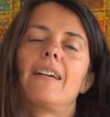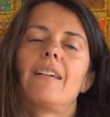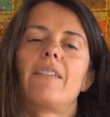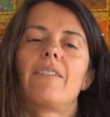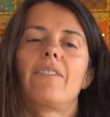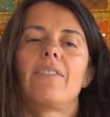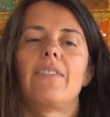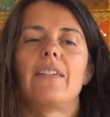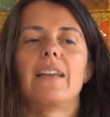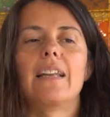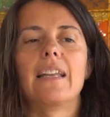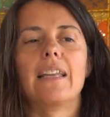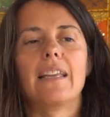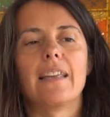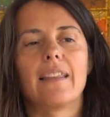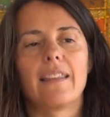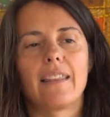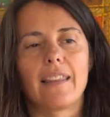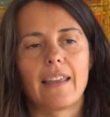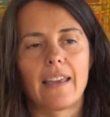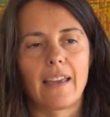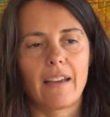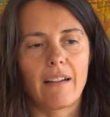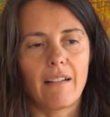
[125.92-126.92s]
feeling
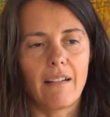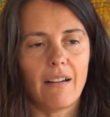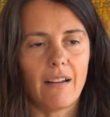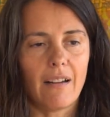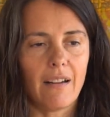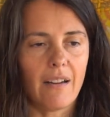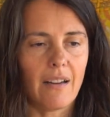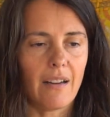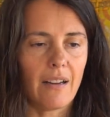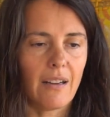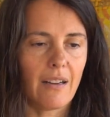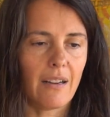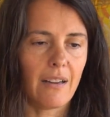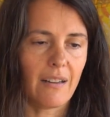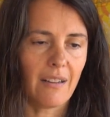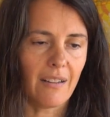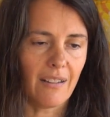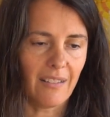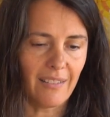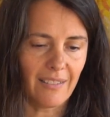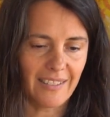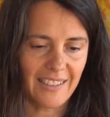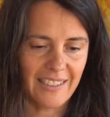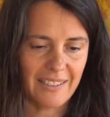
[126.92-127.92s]
there
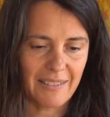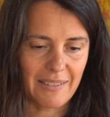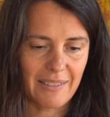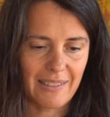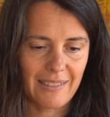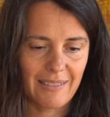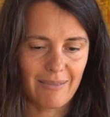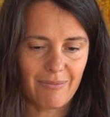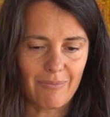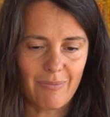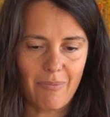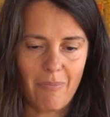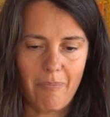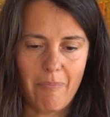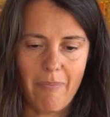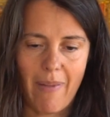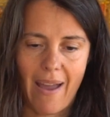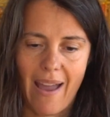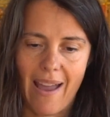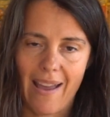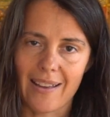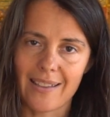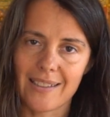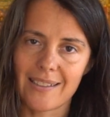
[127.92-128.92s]
all this
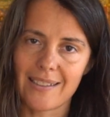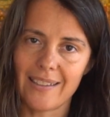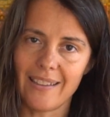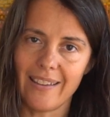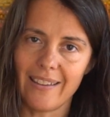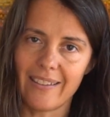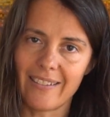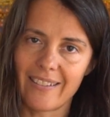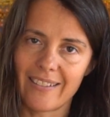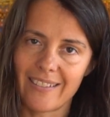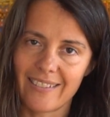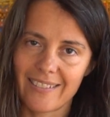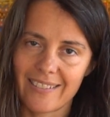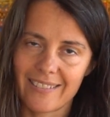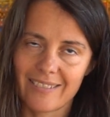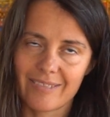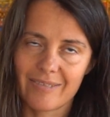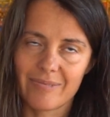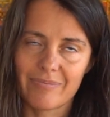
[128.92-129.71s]
mass here.